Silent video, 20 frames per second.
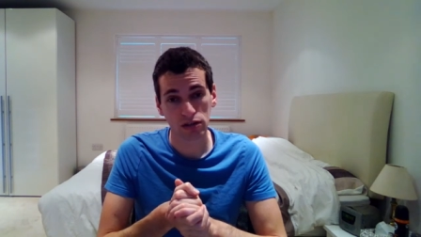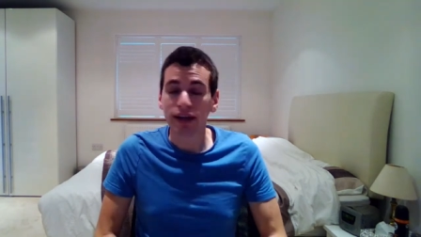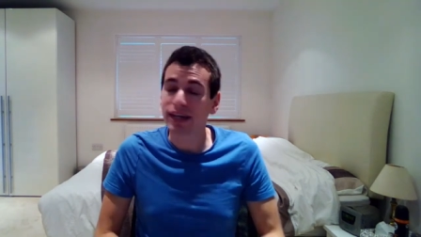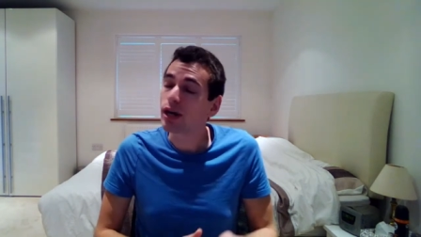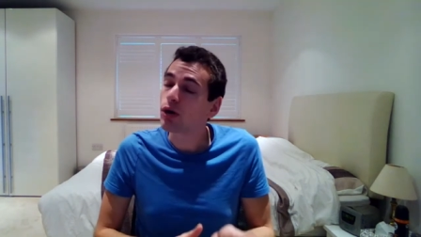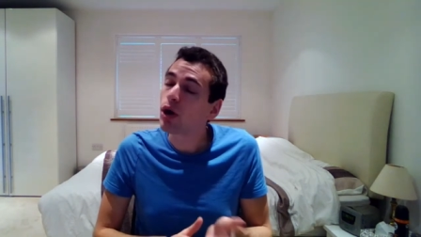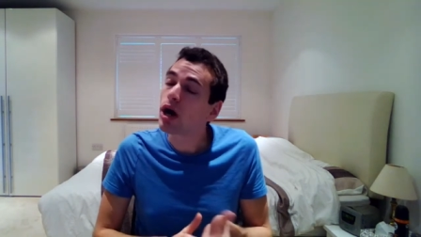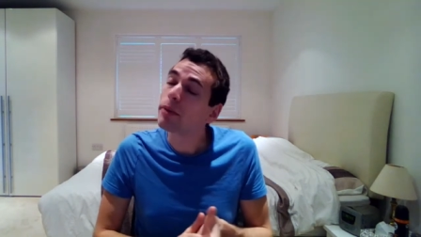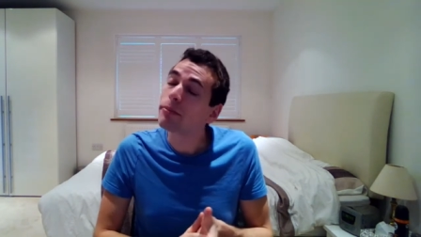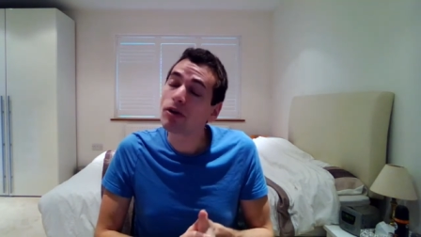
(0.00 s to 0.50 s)
Now
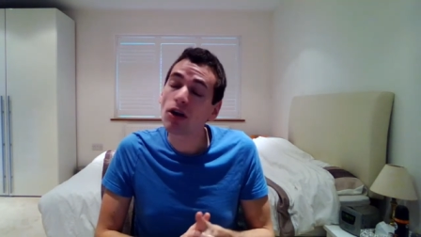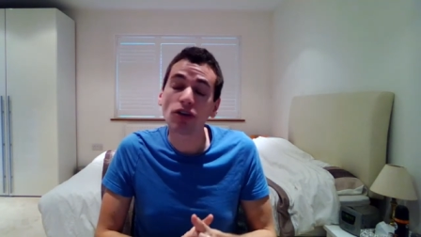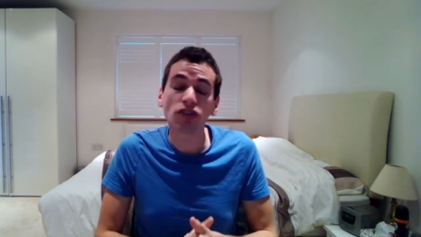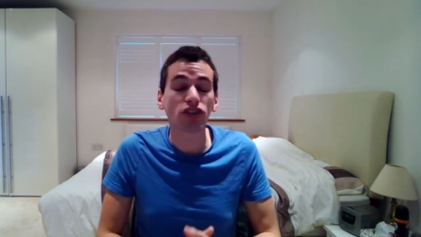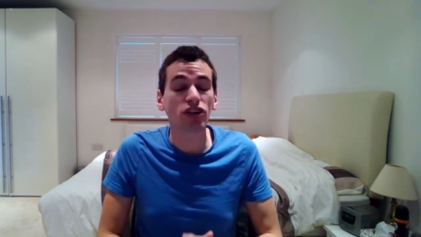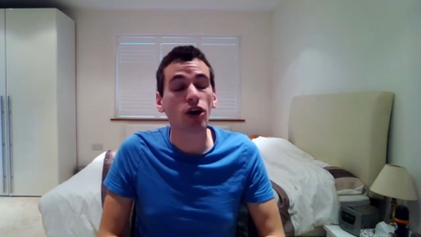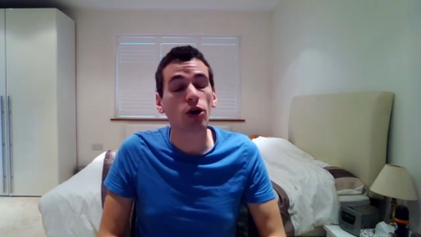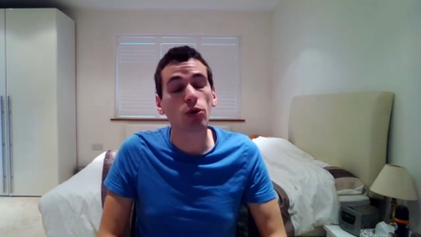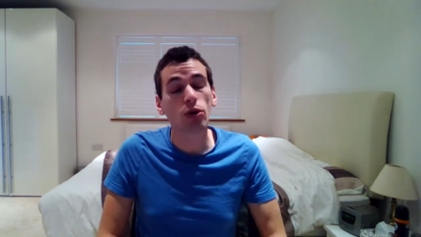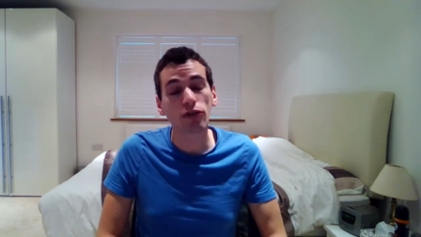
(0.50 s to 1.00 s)
I'm going to
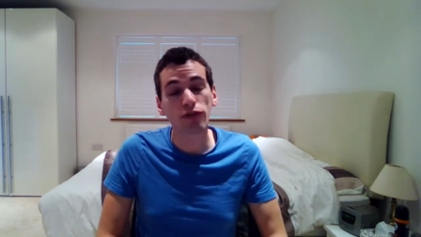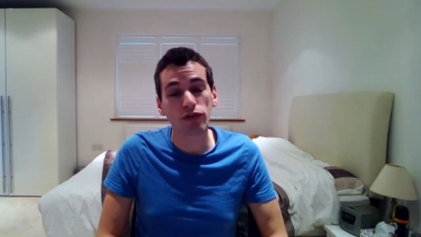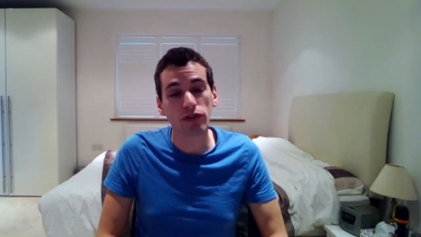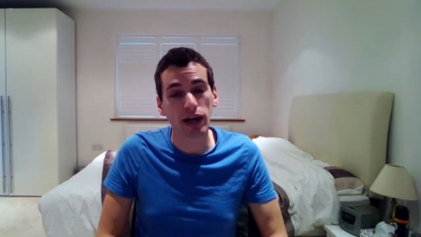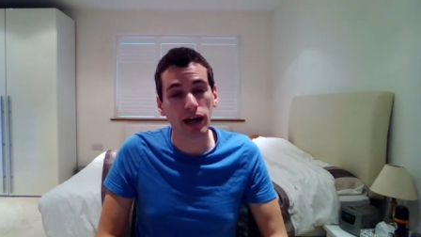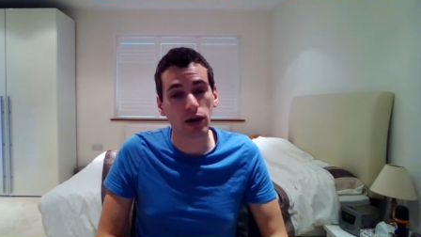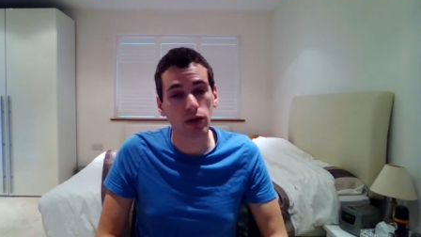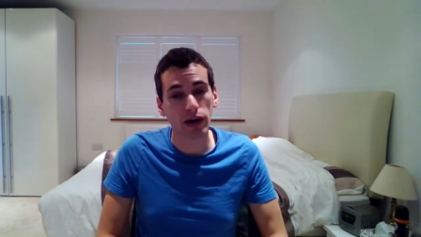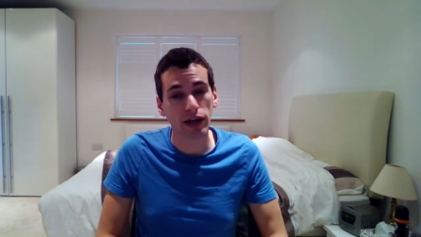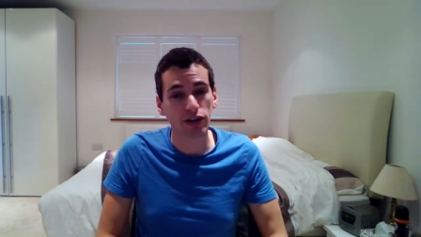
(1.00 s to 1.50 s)
go off
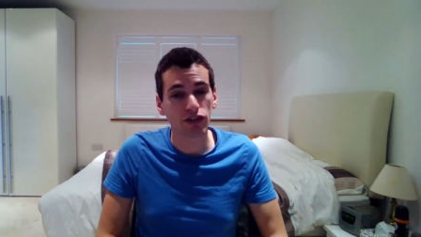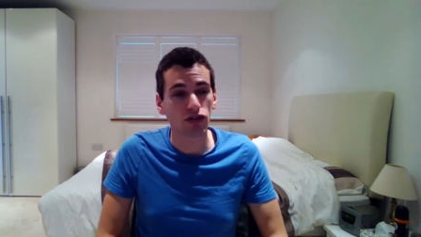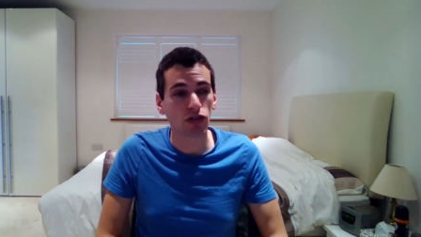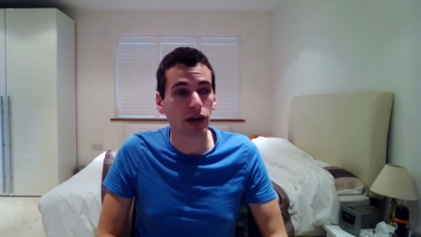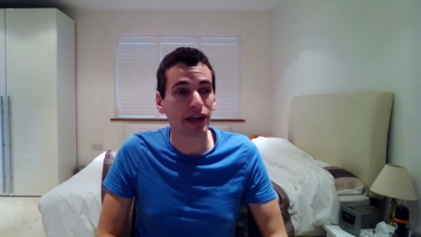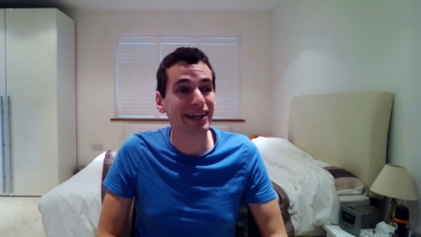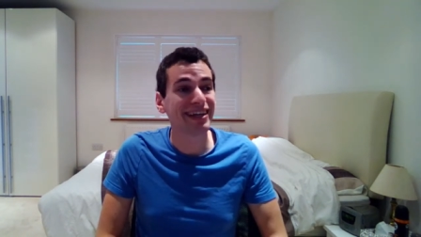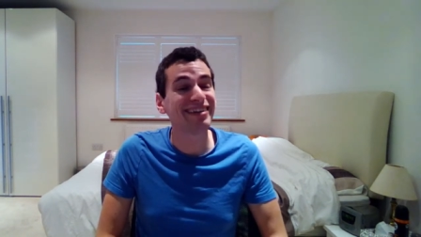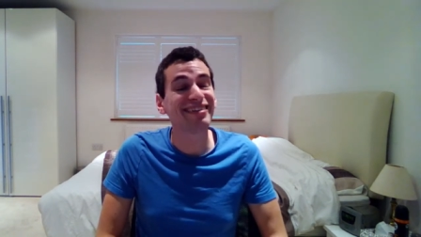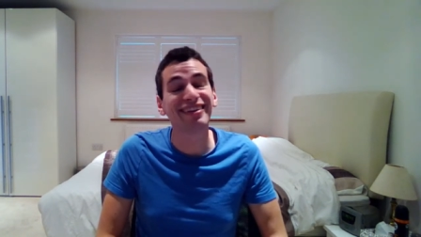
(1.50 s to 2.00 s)
now and try
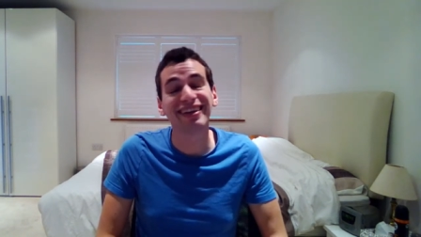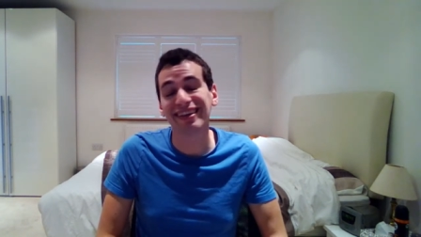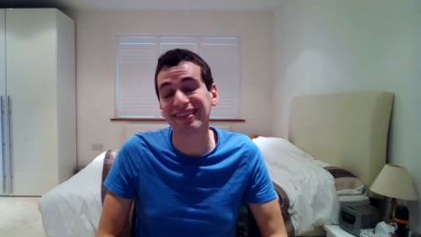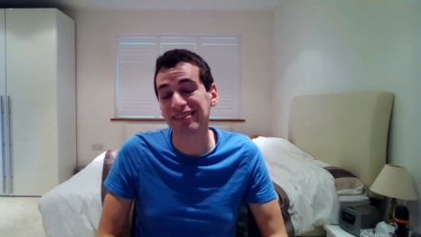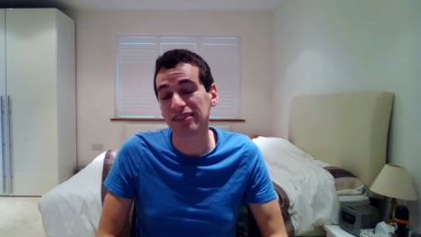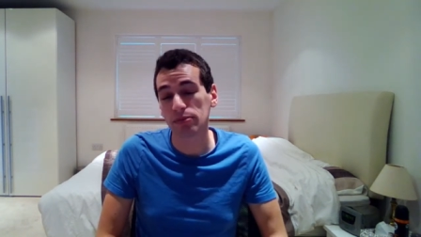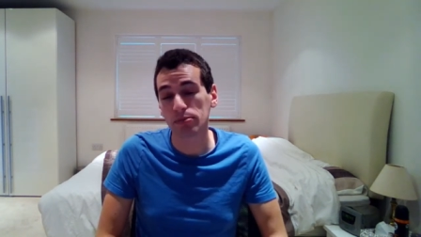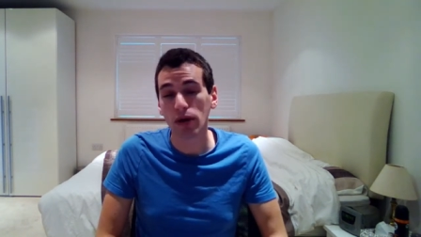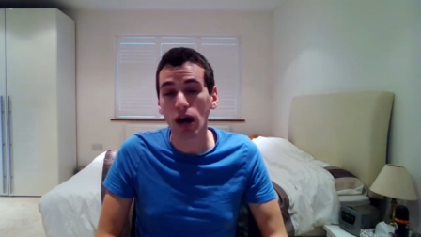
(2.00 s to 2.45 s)
eating some